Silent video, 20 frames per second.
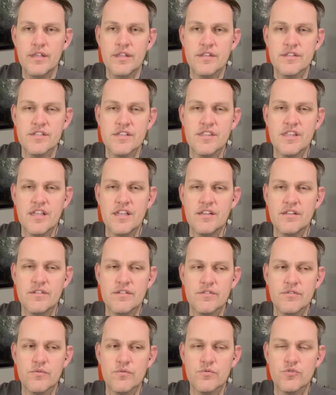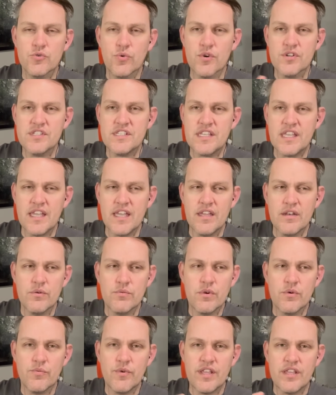To then, towards the end,
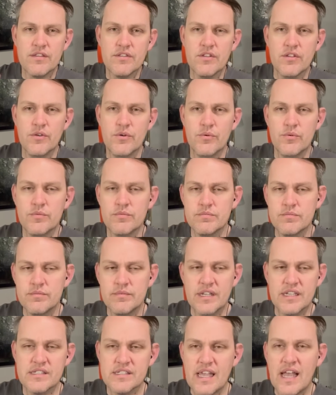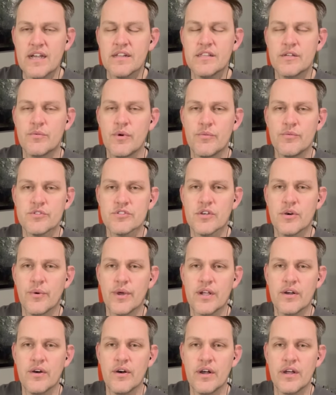when we knew exactly what was
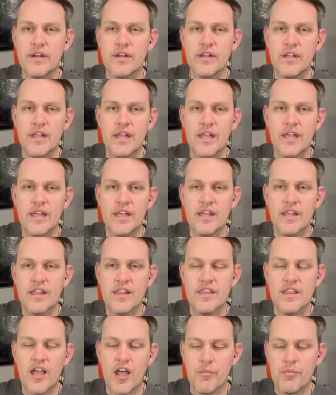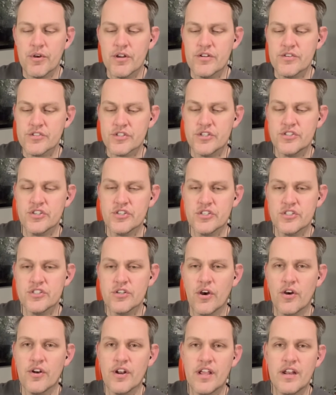going on, the operators could just
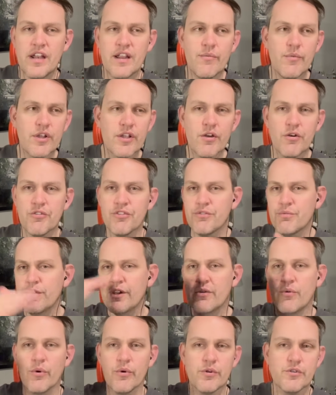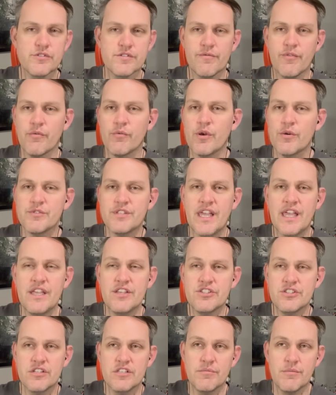start it and it would go three quarters of a
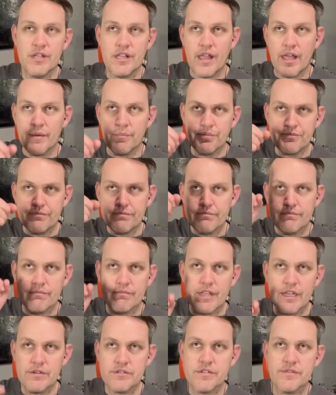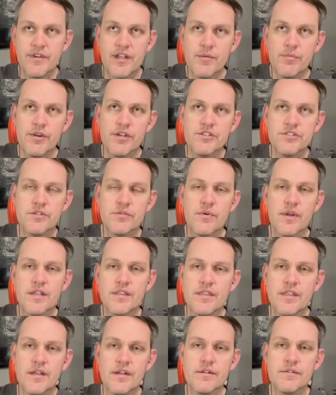rotation and be like, there's the vibration
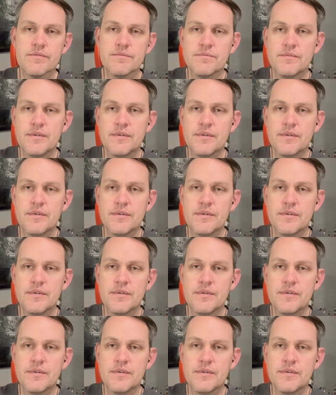right there.